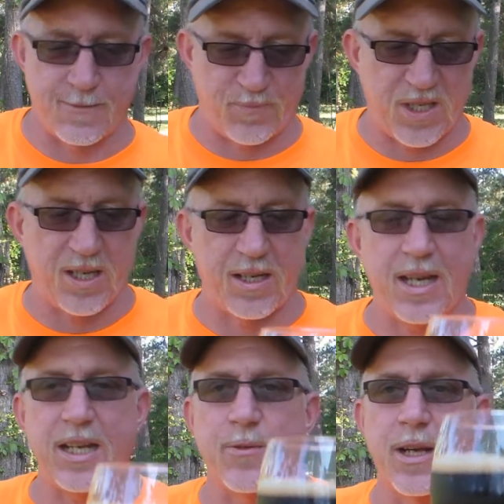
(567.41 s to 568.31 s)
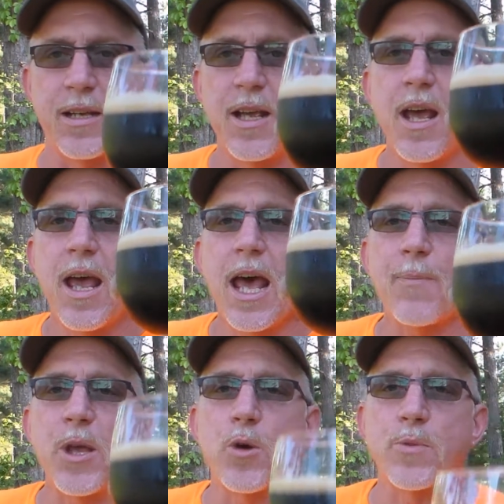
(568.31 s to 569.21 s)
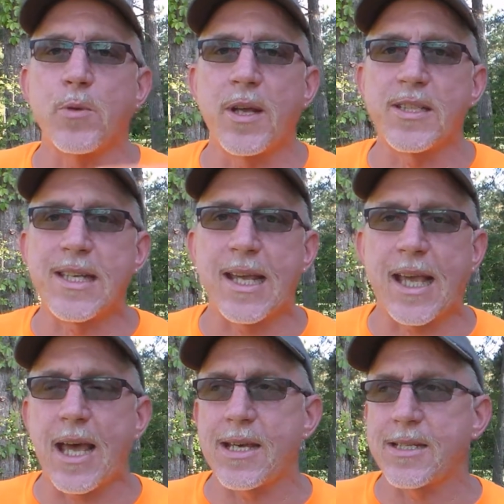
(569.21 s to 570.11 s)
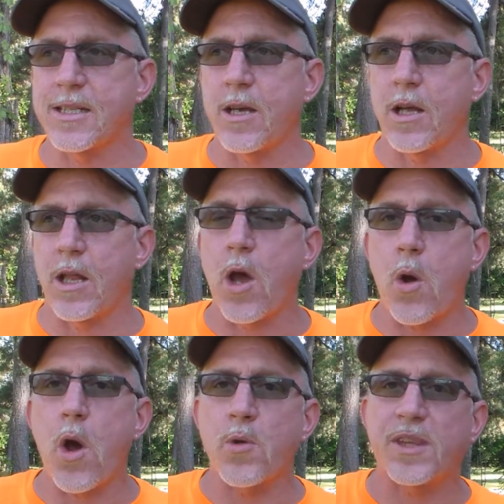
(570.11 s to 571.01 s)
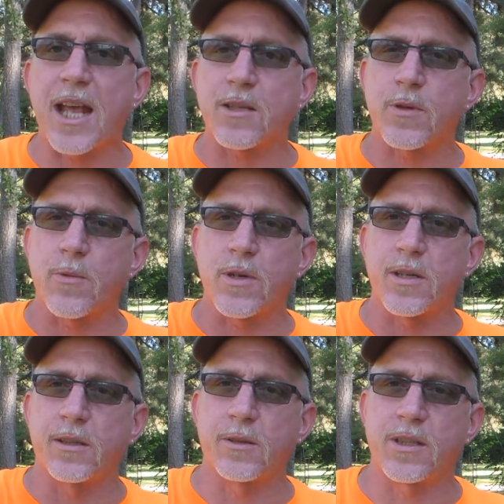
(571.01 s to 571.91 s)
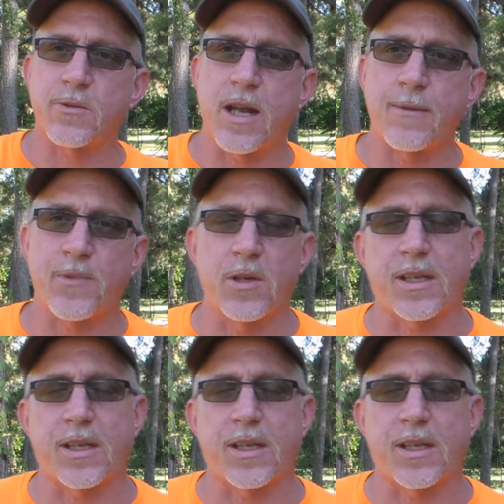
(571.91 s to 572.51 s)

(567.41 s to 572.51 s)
And uh, anyway, happy Homebrew Wednesday, guys. Y'all, oh, oh, that's what I wanted to do this time.